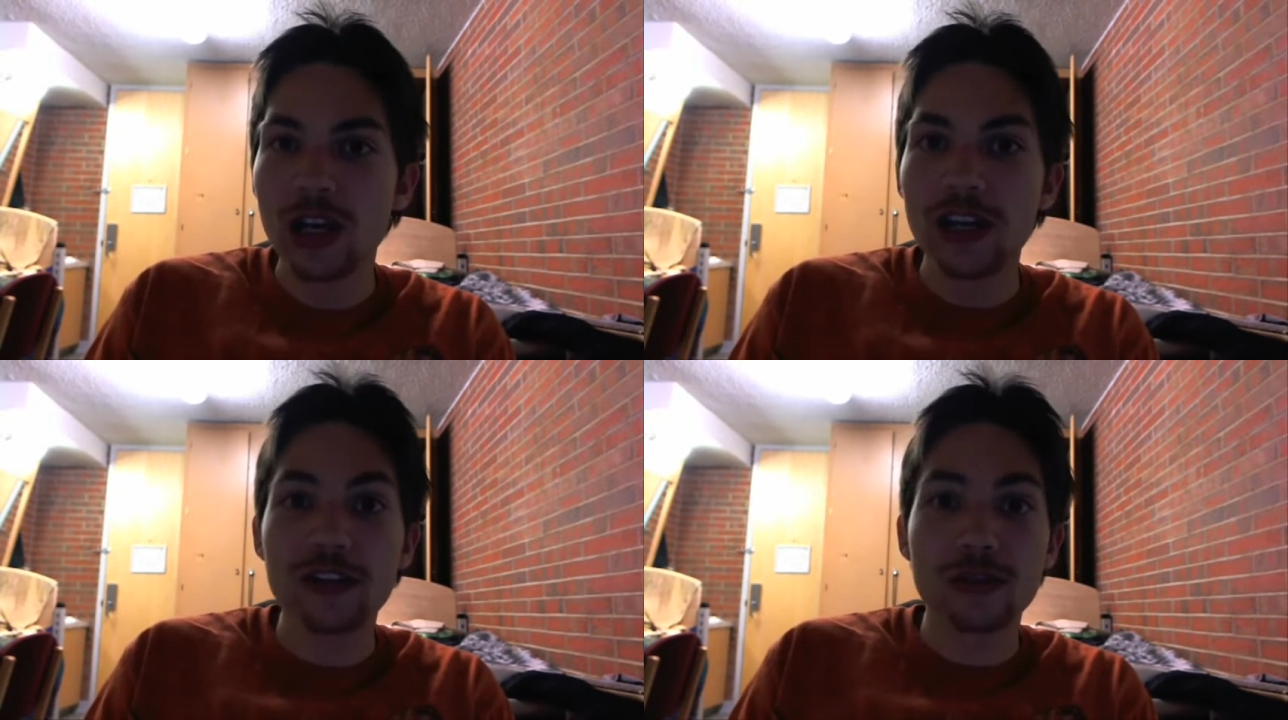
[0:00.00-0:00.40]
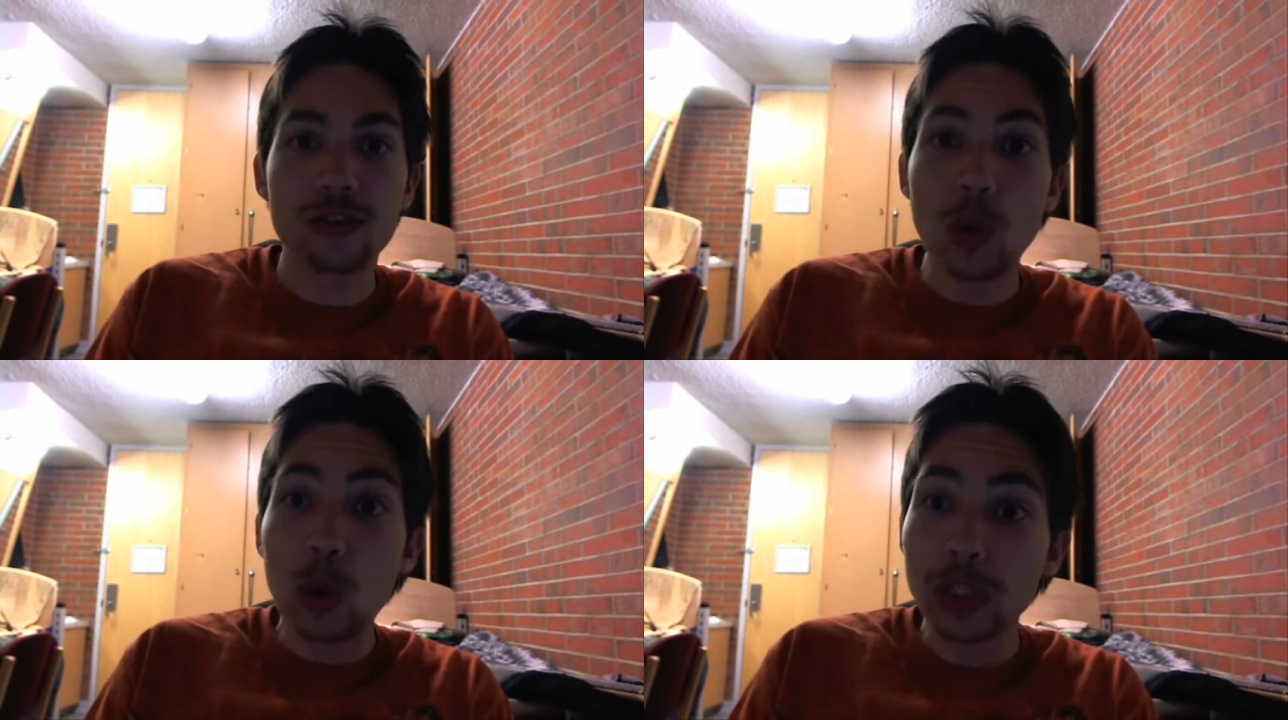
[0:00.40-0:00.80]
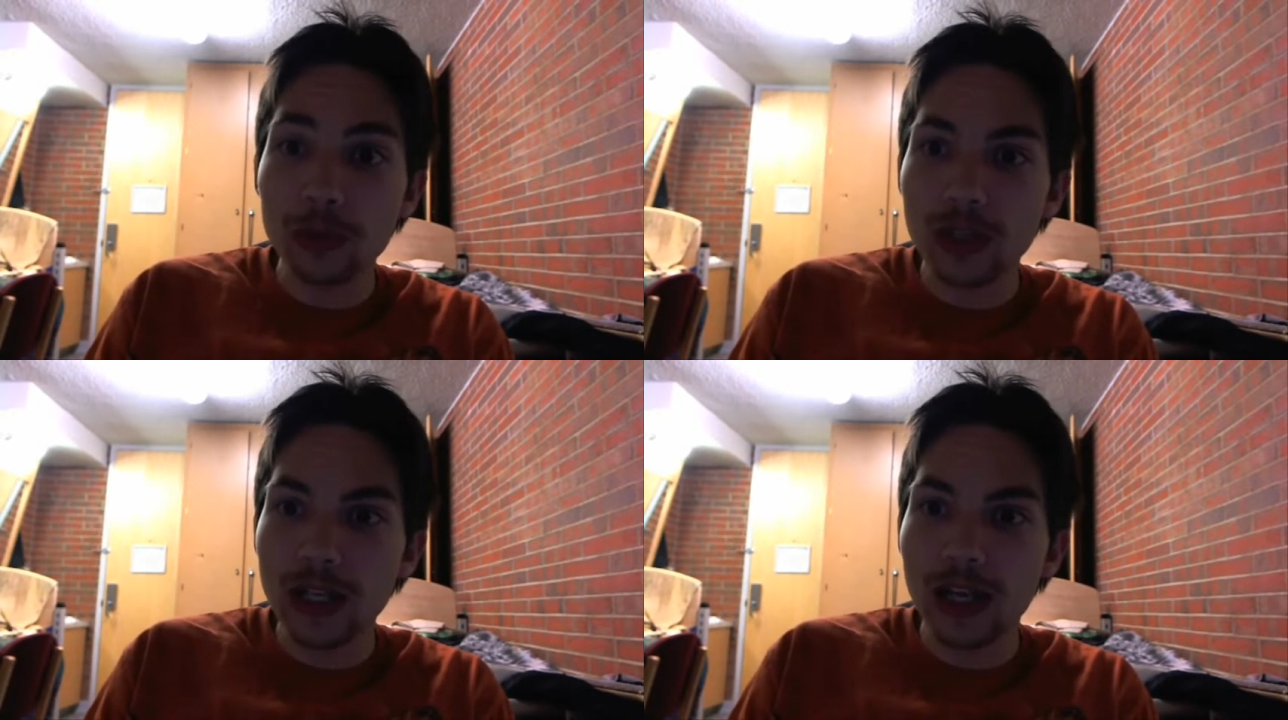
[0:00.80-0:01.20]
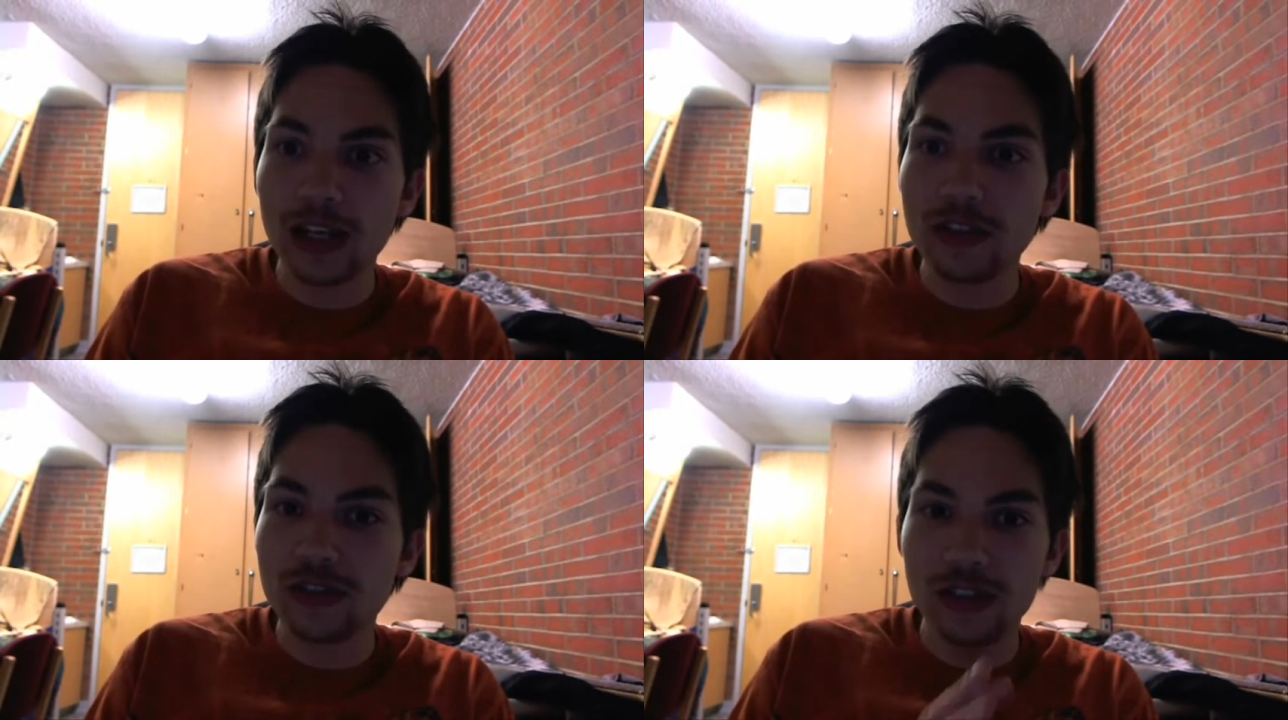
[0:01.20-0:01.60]
He's a totally real.
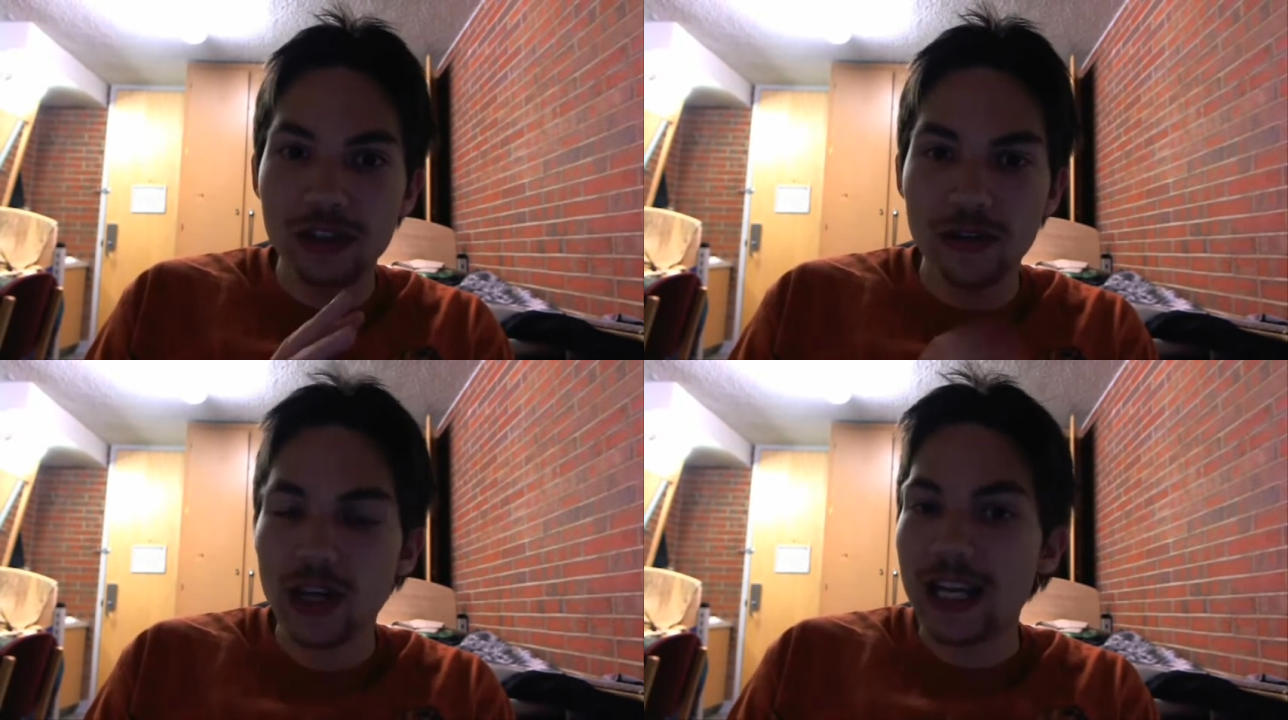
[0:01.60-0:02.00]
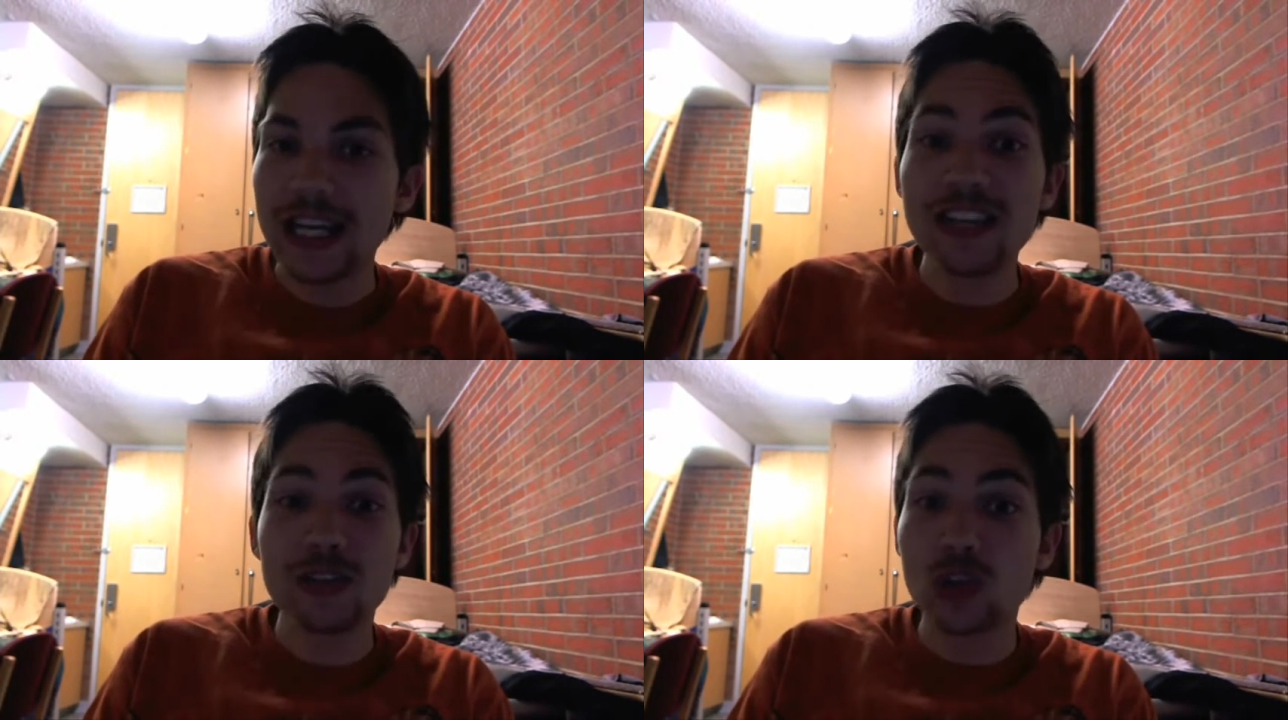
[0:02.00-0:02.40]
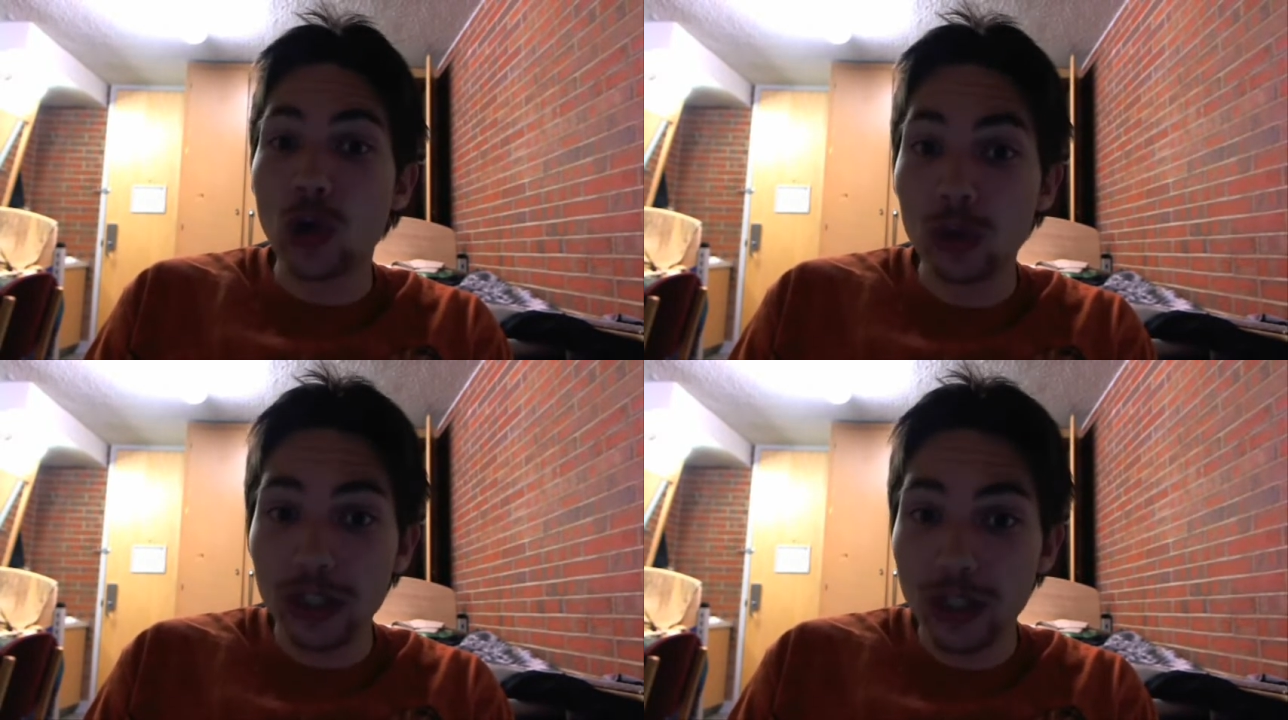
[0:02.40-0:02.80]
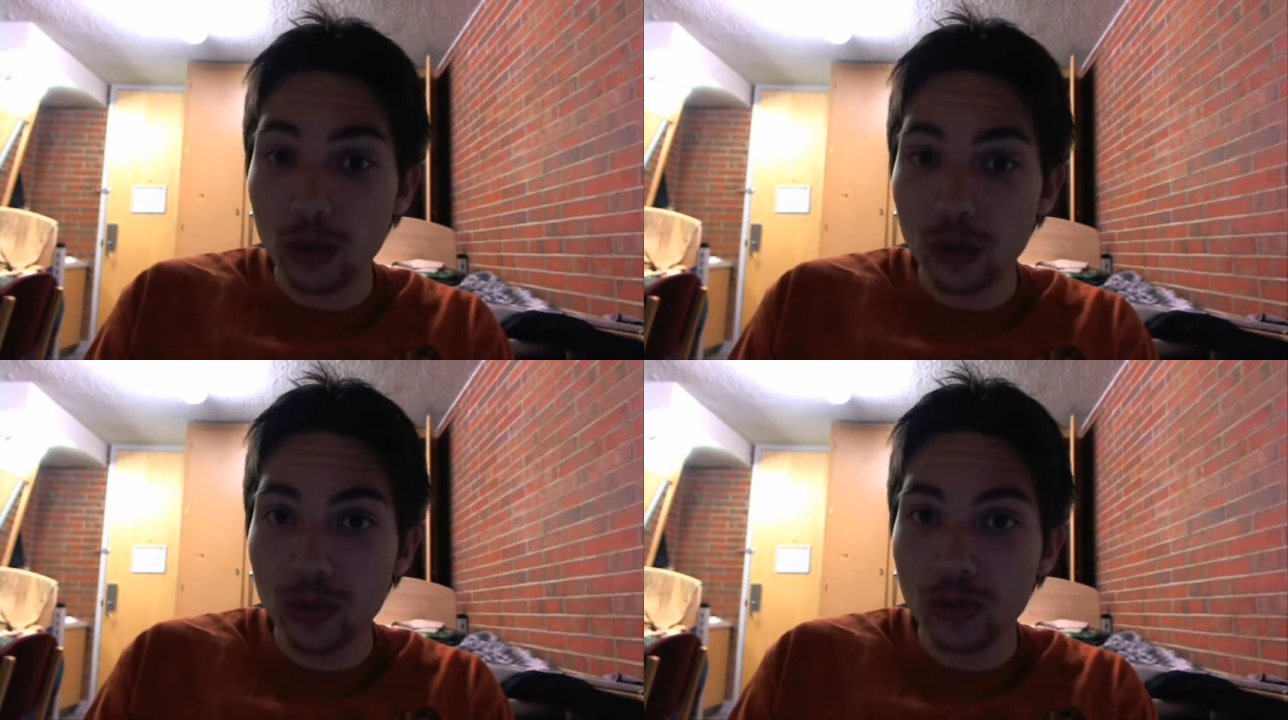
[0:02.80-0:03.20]
He's he's a totally
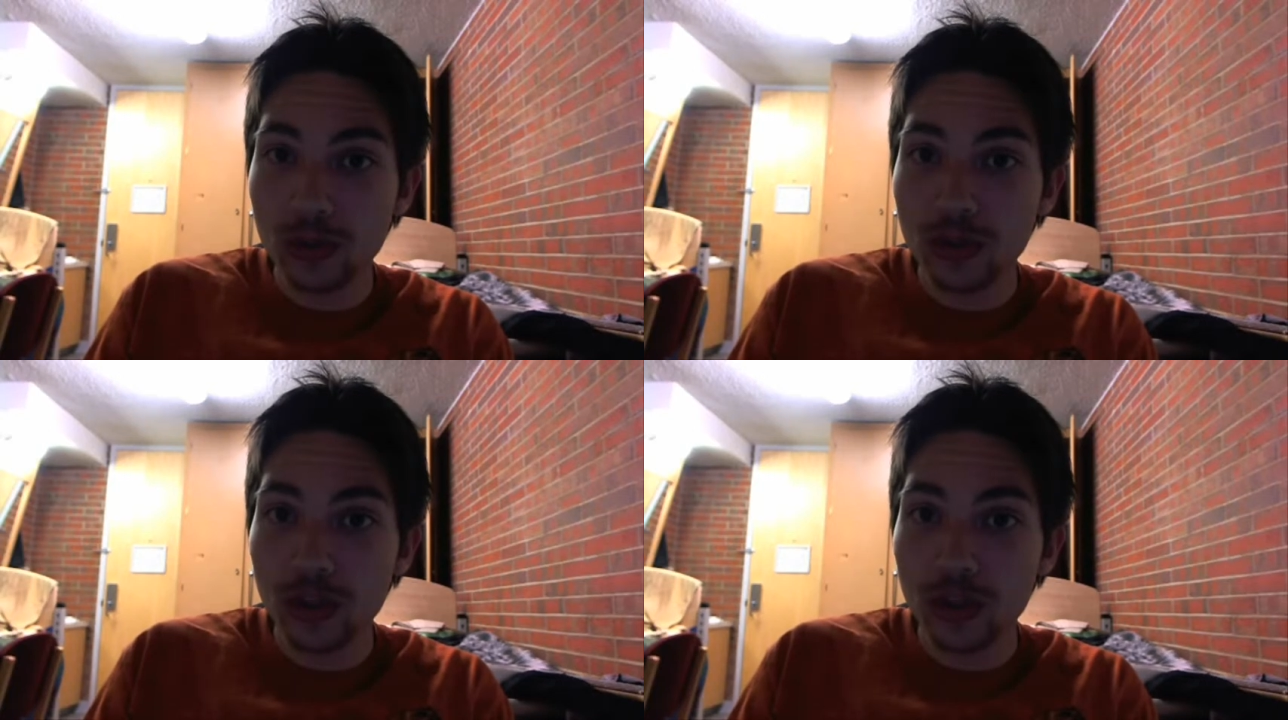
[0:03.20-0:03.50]
cool dude.